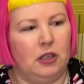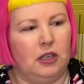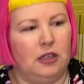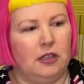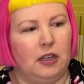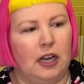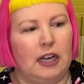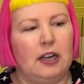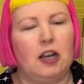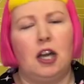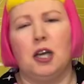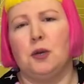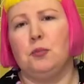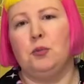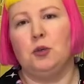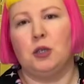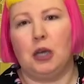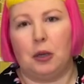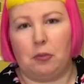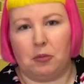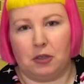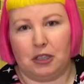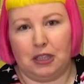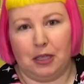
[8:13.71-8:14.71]
I kind of put
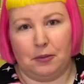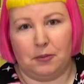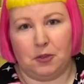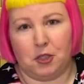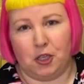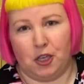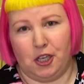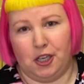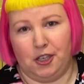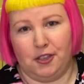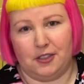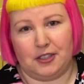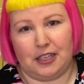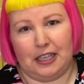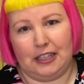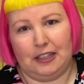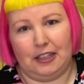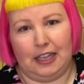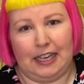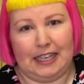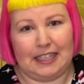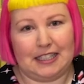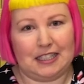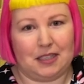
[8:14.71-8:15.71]
up with Clementoni because I
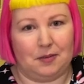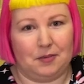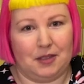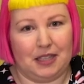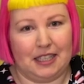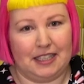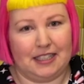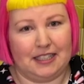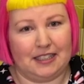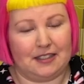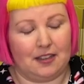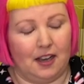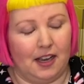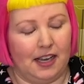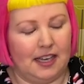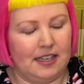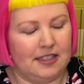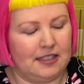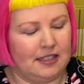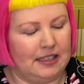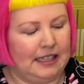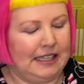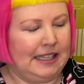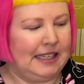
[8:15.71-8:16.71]
like some of their
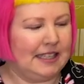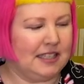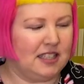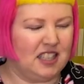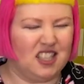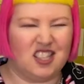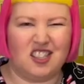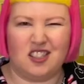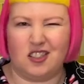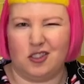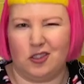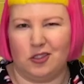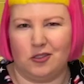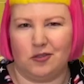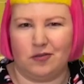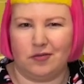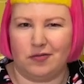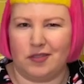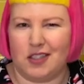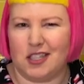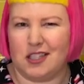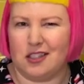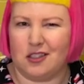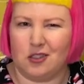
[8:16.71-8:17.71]
designs, and I guess sort of
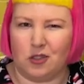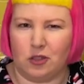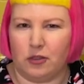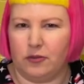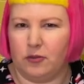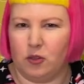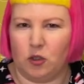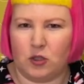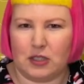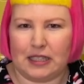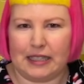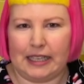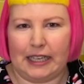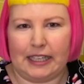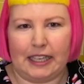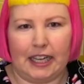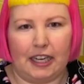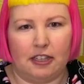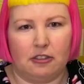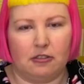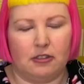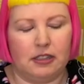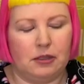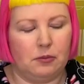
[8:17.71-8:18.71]
this sort of falls in that
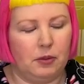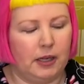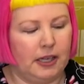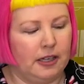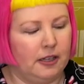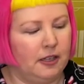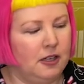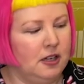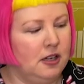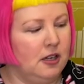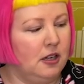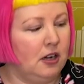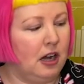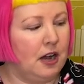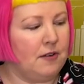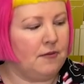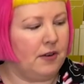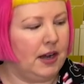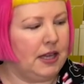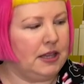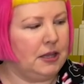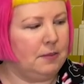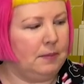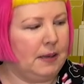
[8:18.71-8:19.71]
category where I
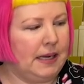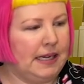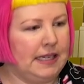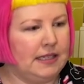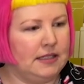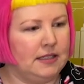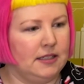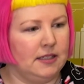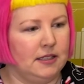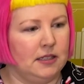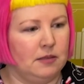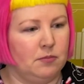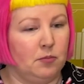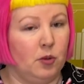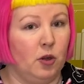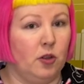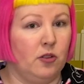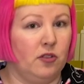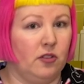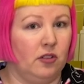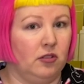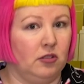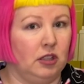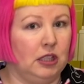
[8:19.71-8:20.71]
find the pieces
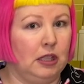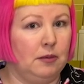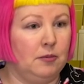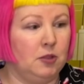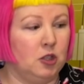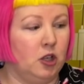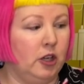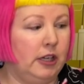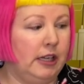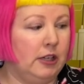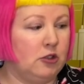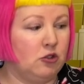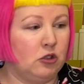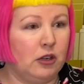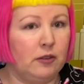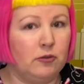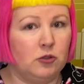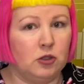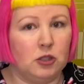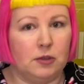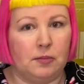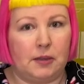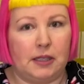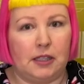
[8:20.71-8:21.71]
both on Clementoni and
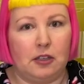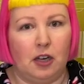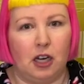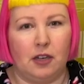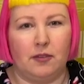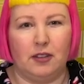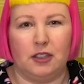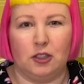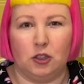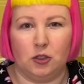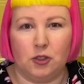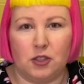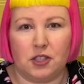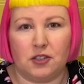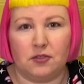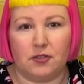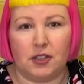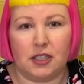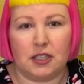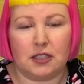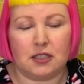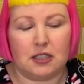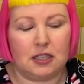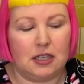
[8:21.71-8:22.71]
Trefl to be kind of a loose
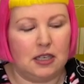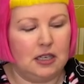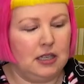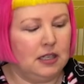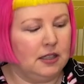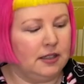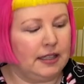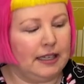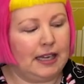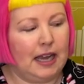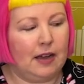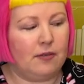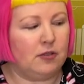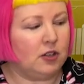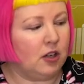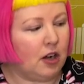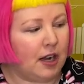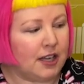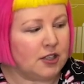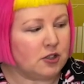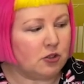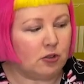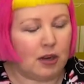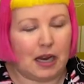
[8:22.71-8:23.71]
fit. They have a
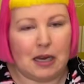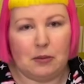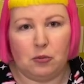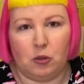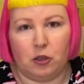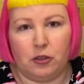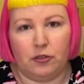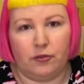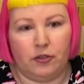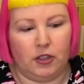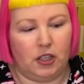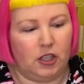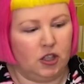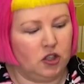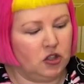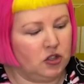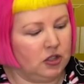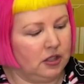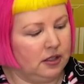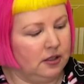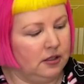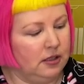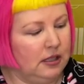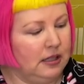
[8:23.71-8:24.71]
nice grey board finish,
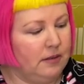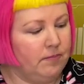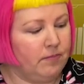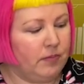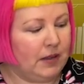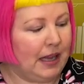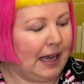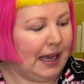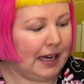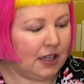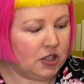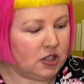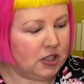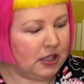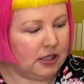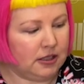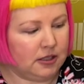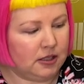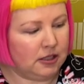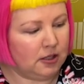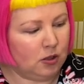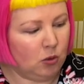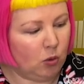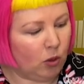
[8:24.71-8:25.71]
and actually
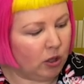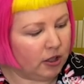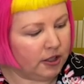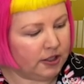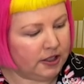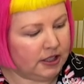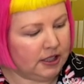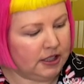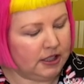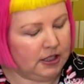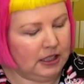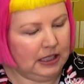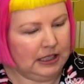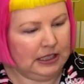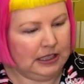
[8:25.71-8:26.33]
the quality